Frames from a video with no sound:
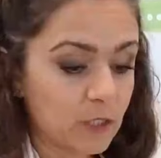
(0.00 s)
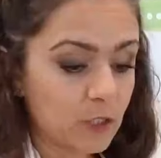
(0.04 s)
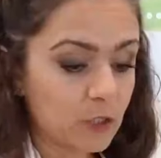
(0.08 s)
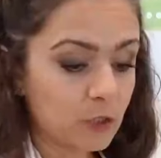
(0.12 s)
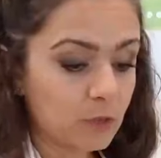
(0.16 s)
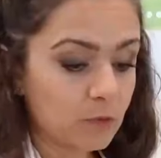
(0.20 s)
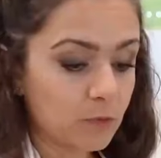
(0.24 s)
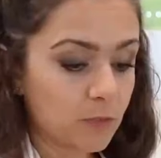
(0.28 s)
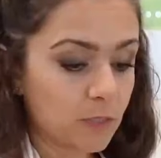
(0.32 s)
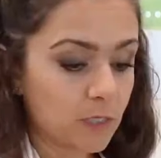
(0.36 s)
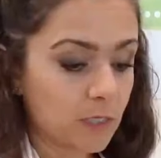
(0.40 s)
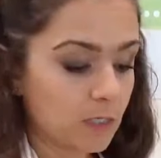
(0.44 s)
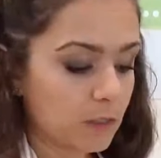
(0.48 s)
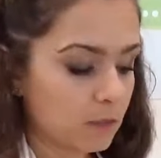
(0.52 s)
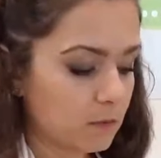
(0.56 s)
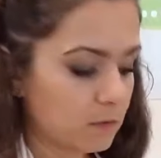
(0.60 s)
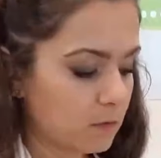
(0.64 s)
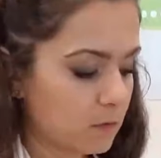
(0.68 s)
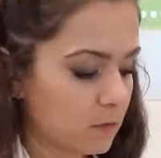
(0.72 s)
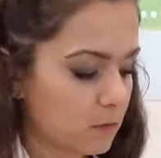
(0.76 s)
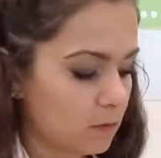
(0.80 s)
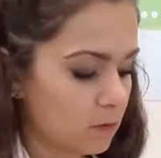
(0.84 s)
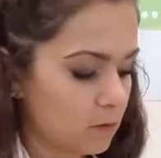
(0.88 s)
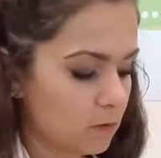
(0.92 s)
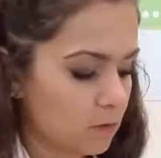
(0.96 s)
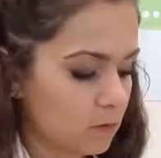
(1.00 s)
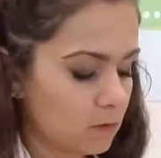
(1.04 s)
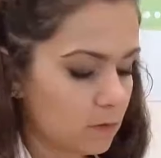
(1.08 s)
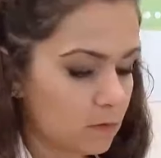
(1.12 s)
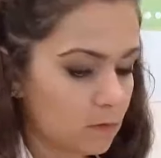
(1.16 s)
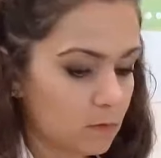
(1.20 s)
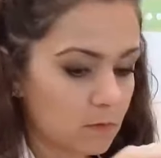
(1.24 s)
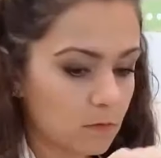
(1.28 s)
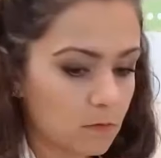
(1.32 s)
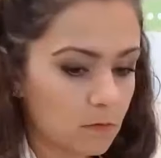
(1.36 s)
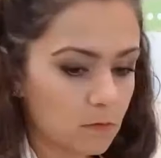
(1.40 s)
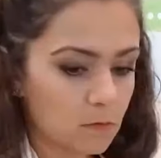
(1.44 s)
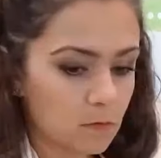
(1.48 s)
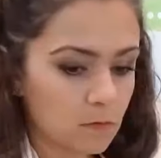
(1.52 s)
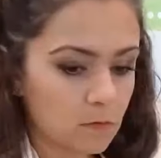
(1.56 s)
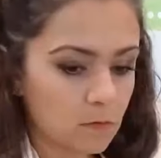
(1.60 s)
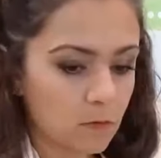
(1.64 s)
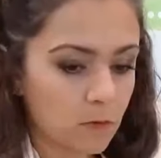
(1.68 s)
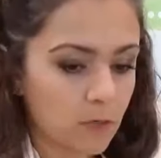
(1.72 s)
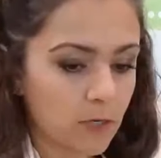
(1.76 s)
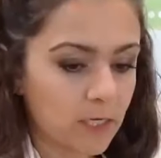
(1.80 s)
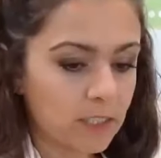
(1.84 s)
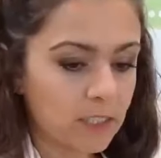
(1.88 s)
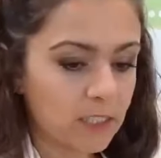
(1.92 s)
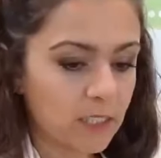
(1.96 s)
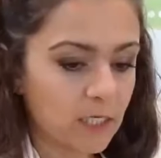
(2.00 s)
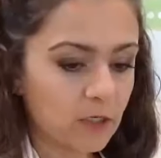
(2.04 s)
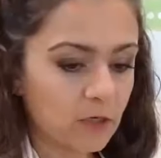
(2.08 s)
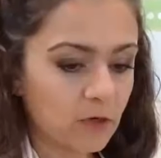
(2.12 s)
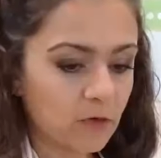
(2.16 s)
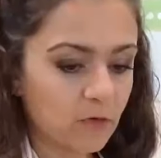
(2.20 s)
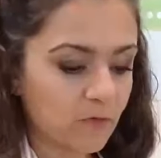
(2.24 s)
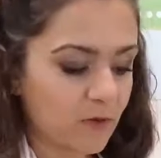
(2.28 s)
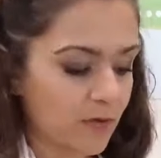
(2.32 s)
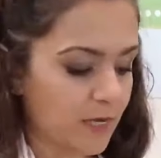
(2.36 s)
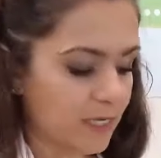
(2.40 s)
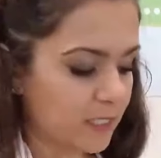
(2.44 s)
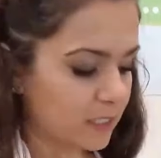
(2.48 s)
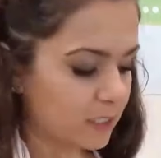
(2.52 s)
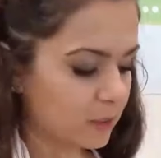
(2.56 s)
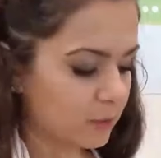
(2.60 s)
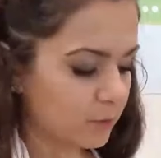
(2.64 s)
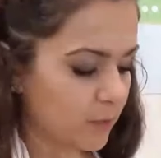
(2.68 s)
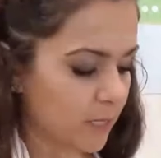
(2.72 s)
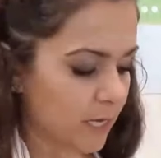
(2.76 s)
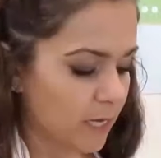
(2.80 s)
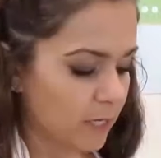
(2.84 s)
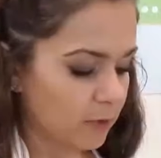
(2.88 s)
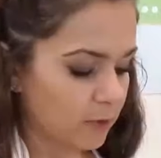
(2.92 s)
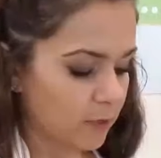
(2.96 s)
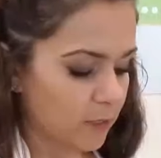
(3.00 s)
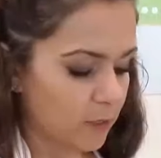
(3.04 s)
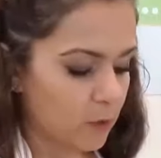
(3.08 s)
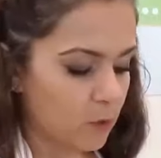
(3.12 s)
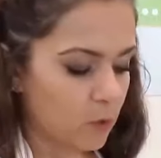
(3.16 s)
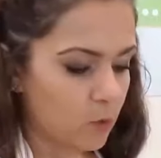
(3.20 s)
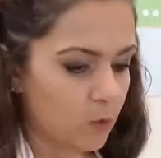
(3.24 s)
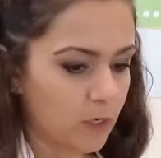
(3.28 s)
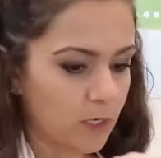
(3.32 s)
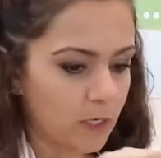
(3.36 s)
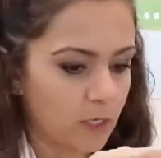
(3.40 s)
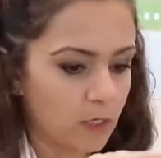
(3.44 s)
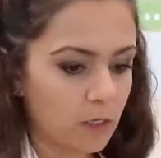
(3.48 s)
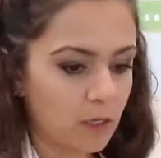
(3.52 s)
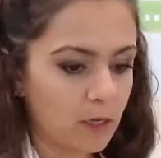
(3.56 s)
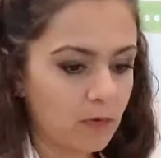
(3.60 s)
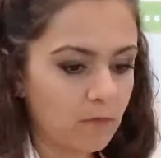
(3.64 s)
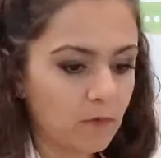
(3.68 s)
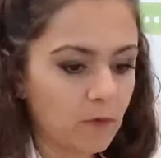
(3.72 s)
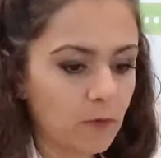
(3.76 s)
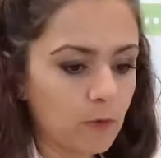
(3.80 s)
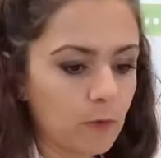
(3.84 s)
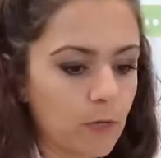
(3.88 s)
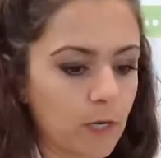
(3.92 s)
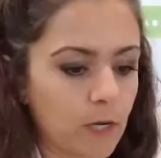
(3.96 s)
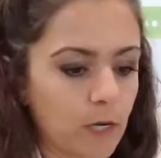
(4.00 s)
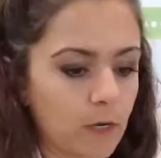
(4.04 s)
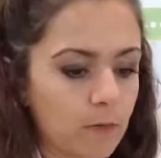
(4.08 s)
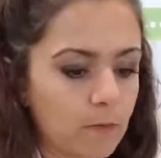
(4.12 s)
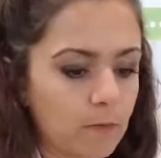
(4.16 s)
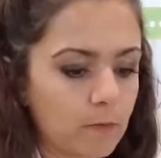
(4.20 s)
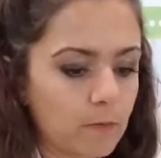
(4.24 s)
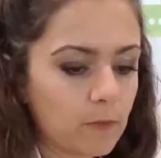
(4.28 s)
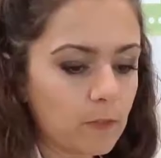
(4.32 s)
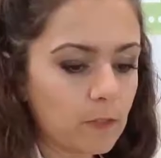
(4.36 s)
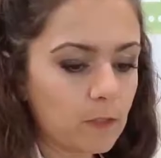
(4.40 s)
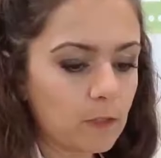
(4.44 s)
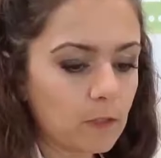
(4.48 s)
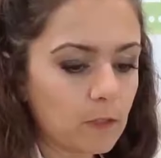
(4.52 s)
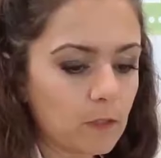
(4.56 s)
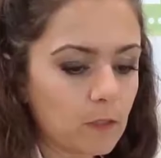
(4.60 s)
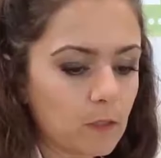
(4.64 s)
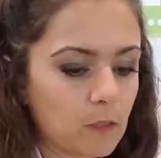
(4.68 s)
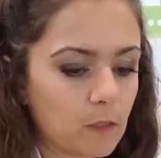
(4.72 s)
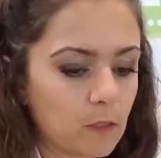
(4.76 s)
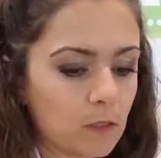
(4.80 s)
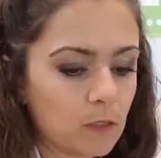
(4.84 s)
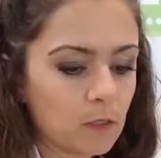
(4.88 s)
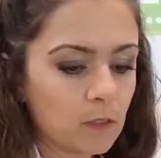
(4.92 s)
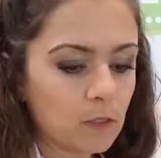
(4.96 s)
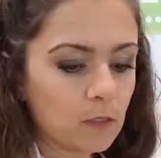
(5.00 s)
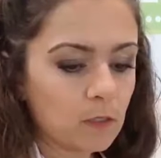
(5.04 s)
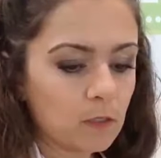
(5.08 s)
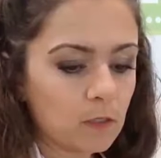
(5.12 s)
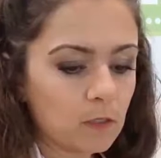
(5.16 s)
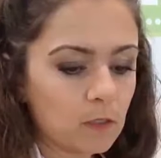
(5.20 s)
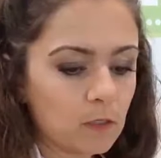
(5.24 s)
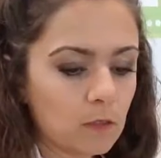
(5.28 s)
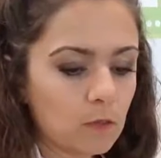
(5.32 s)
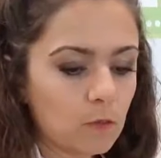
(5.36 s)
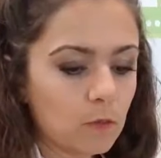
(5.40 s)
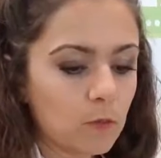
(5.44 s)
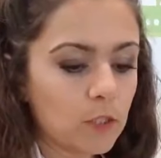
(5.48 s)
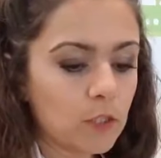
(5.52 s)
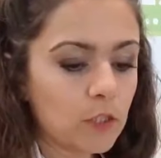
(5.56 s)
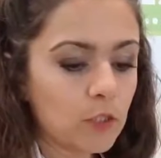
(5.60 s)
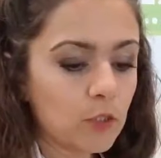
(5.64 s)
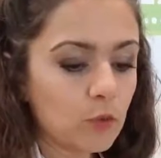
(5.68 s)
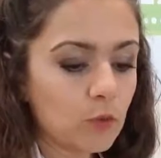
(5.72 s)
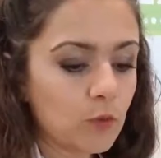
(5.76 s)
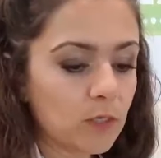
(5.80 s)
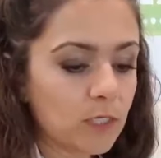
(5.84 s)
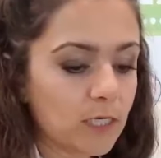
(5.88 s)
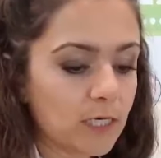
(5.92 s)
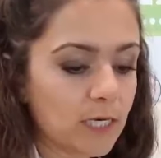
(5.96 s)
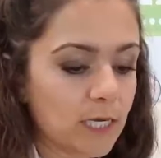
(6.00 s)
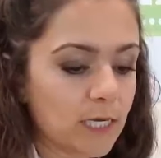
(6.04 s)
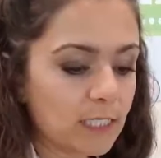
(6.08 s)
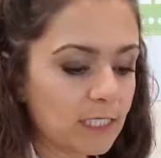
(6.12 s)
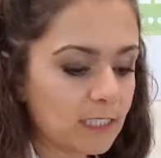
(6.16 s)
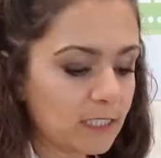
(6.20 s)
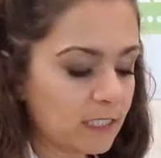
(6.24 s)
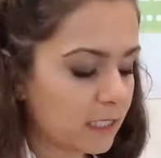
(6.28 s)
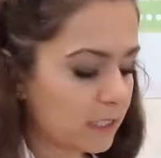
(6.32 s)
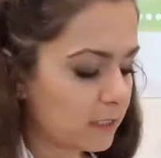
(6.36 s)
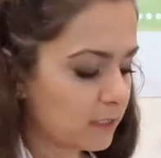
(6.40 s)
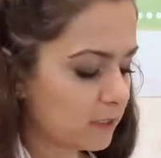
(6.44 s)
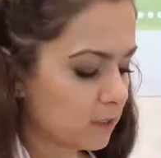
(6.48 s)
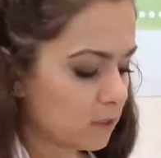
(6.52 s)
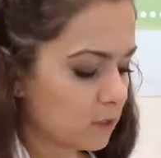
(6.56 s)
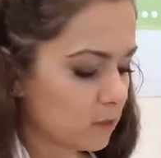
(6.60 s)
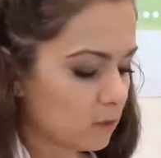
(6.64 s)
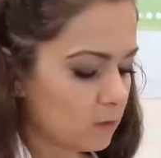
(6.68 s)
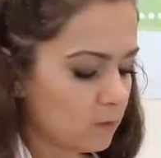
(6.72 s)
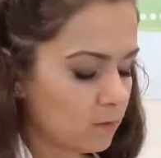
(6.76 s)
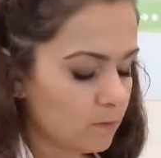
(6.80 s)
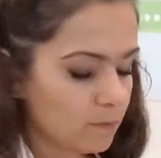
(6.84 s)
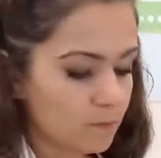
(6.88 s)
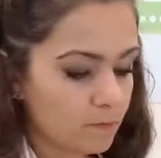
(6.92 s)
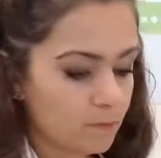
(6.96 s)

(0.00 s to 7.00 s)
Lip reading: shouldn't be crazy in your face, splattering oil everywhere. We do want a nice sizzle,